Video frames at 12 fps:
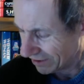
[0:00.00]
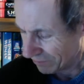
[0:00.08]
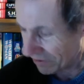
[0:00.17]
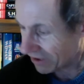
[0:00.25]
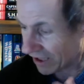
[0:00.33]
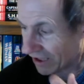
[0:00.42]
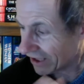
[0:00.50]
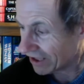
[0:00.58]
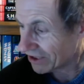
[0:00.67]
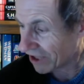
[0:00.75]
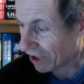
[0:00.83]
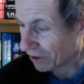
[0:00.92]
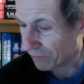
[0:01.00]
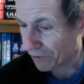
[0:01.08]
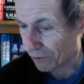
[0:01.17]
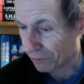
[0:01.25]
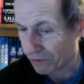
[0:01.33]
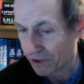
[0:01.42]
But I think it's
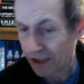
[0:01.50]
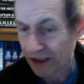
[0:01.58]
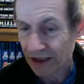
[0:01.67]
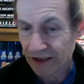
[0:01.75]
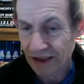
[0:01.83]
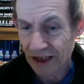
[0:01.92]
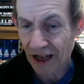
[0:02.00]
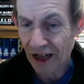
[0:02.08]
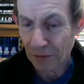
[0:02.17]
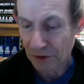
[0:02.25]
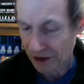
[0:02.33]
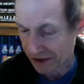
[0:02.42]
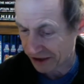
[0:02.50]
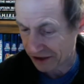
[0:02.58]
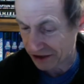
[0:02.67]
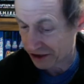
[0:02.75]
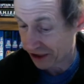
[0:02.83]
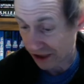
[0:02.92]
overall, the, the artwork
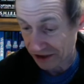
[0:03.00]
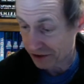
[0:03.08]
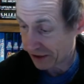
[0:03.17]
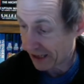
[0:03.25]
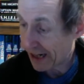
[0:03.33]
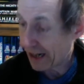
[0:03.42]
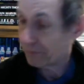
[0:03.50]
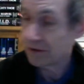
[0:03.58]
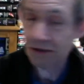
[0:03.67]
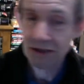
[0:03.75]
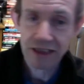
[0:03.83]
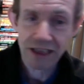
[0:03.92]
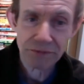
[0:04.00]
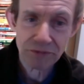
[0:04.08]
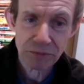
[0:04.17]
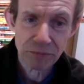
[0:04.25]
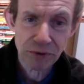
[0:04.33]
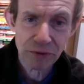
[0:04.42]
is just, uh, look at that, it's
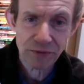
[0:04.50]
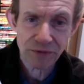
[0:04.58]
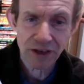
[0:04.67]
beautiful